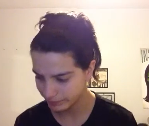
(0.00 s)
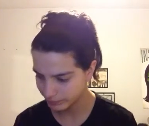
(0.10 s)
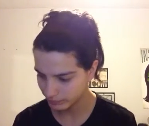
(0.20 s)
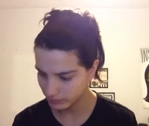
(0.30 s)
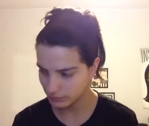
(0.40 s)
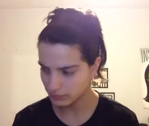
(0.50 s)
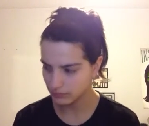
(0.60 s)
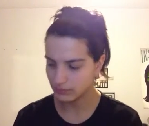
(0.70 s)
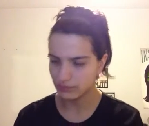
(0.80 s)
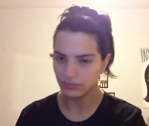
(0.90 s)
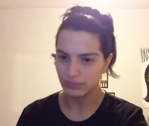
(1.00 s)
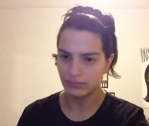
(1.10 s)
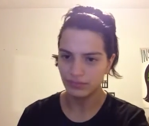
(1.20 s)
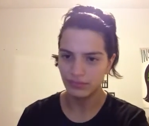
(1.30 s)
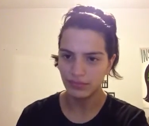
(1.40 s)

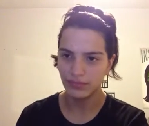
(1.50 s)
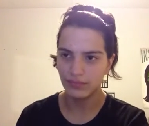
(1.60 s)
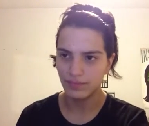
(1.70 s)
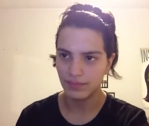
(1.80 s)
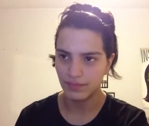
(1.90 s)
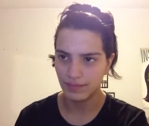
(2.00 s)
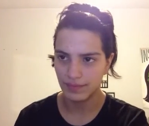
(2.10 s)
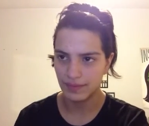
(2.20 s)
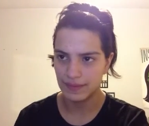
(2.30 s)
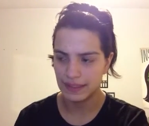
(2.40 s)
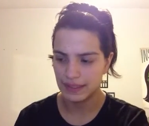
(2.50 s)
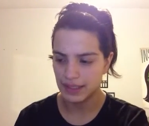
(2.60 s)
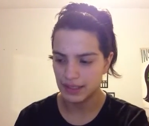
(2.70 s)
No one is speaking in this clip.